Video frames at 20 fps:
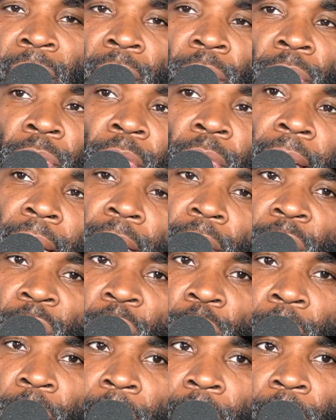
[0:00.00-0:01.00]
the fight, just
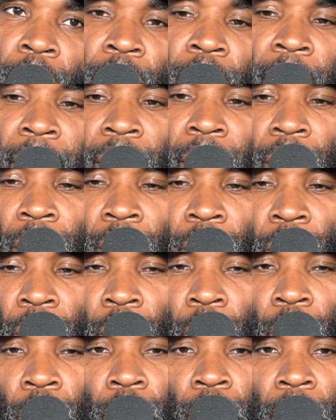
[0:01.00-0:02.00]
throughout the fight, it
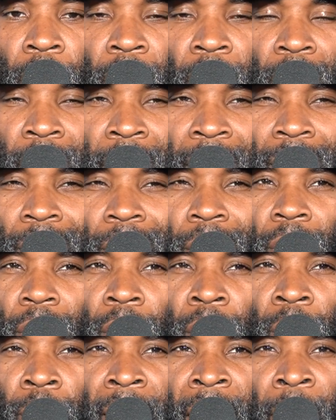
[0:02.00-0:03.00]
showed Tank
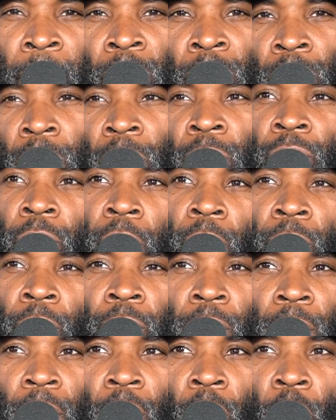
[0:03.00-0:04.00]
seemed like he was on his front
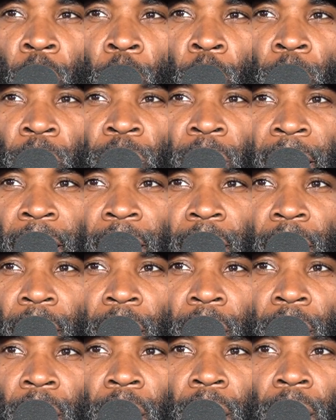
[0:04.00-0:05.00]
foot the whole fight.
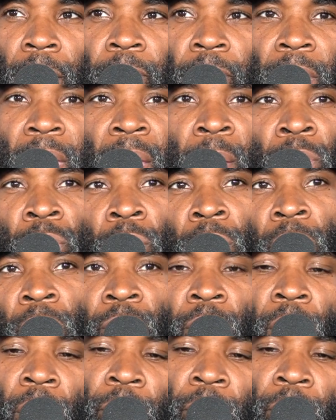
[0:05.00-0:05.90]
He was on his front